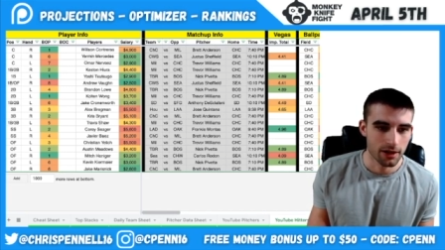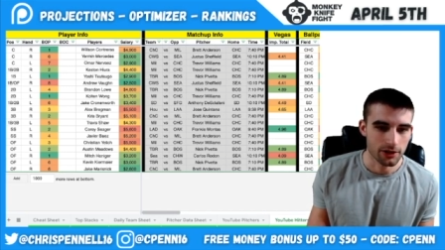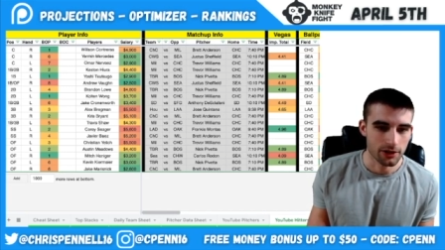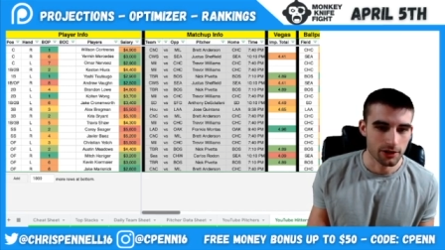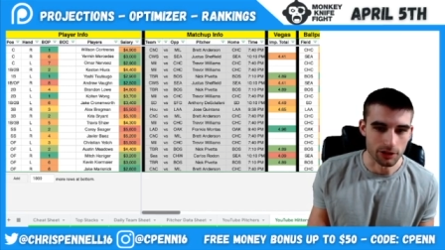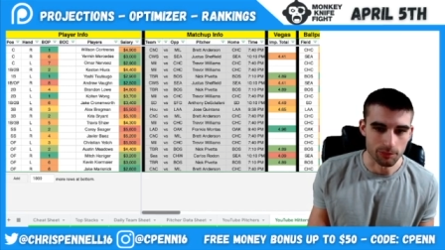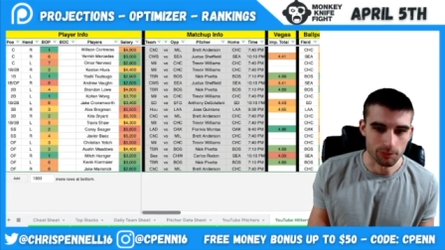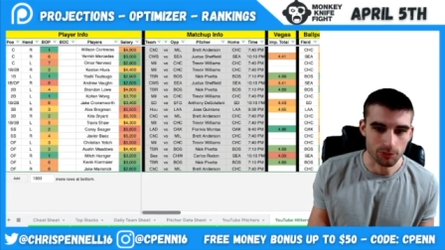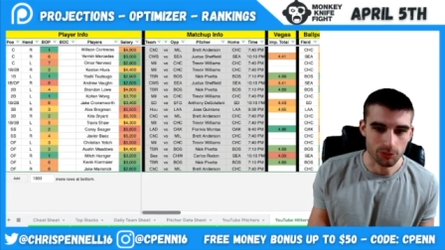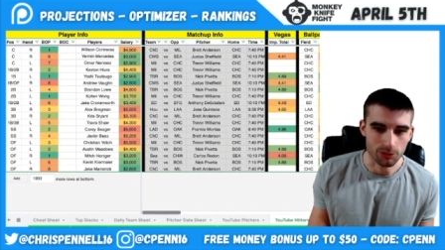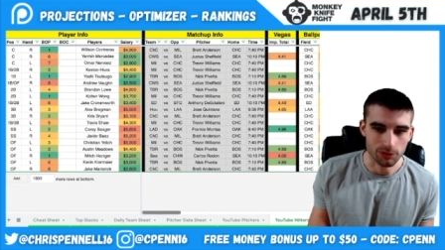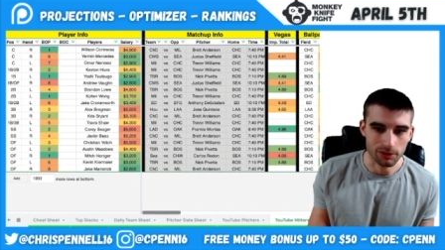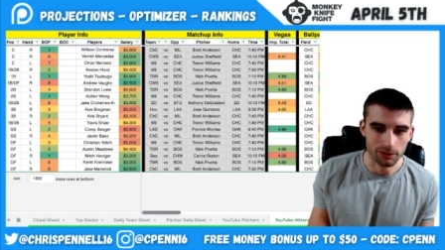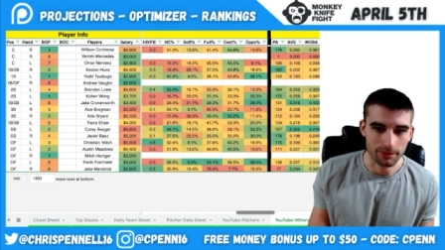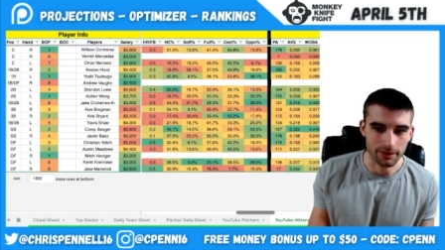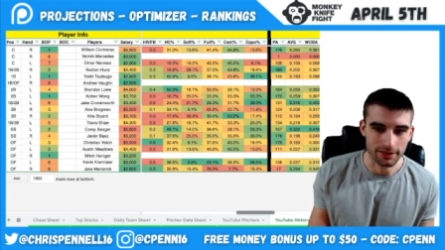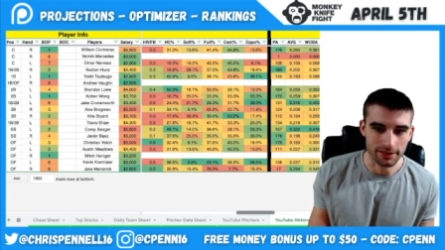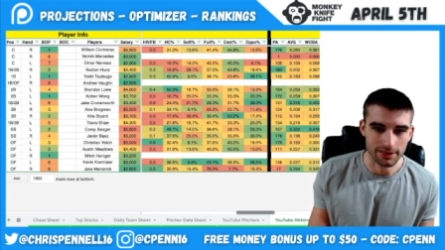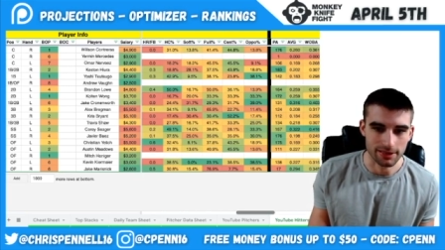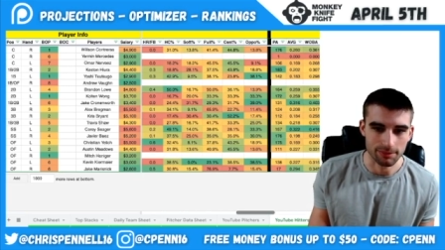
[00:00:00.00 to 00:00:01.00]
just pull up
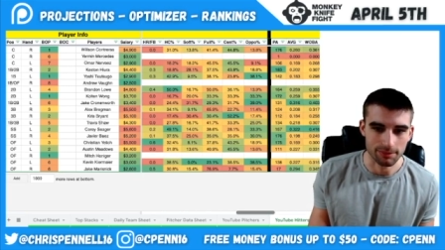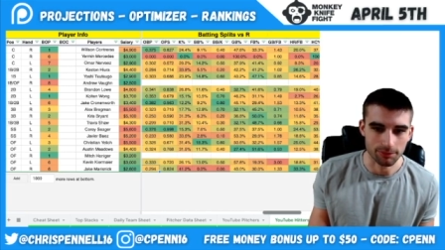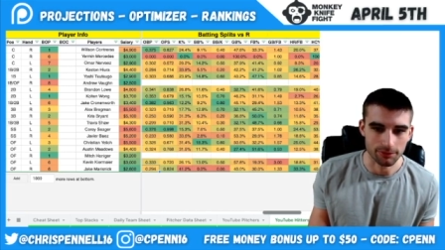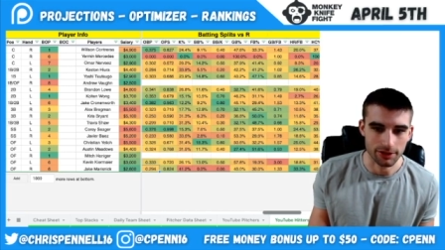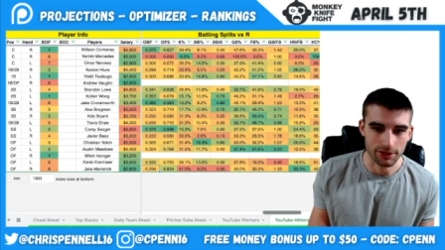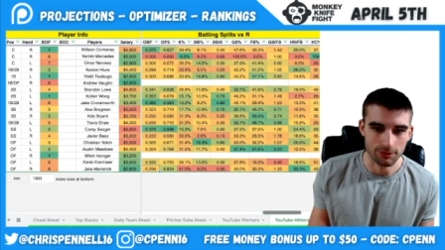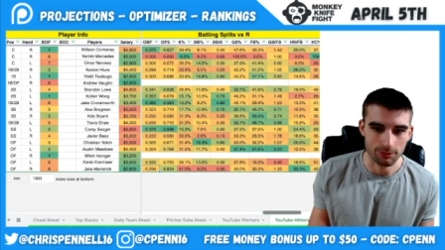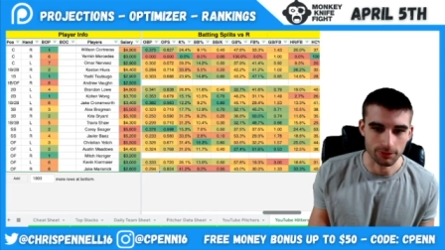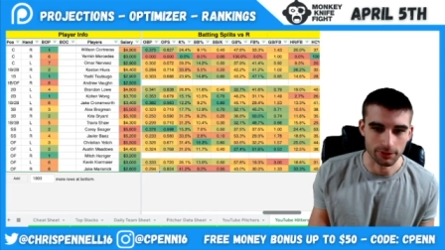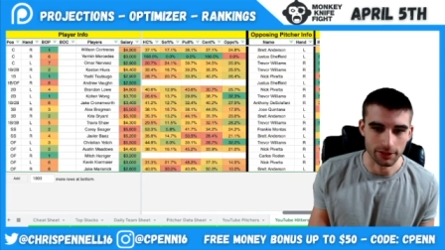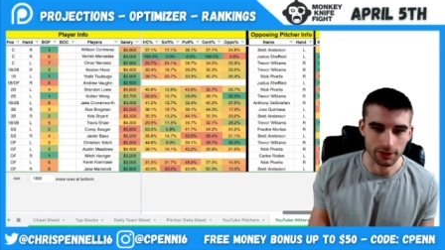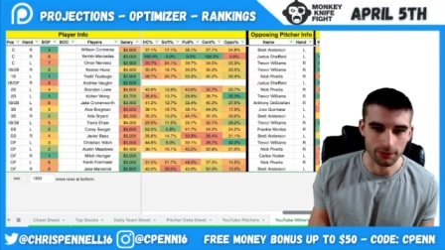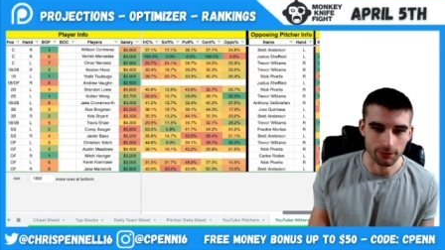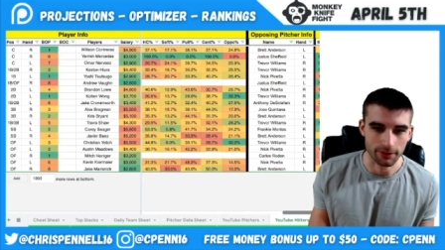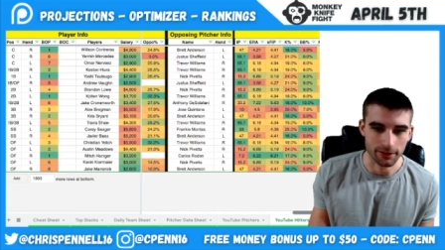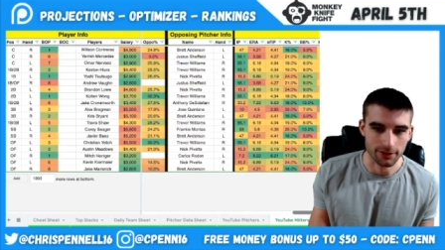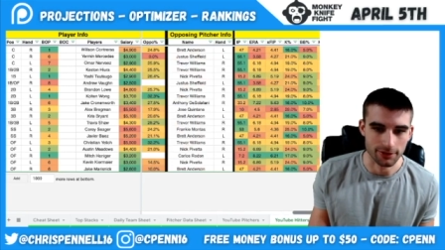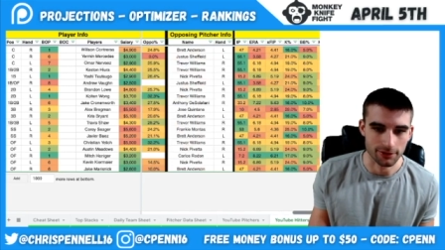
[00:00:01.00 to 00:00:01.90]
his splits really quick.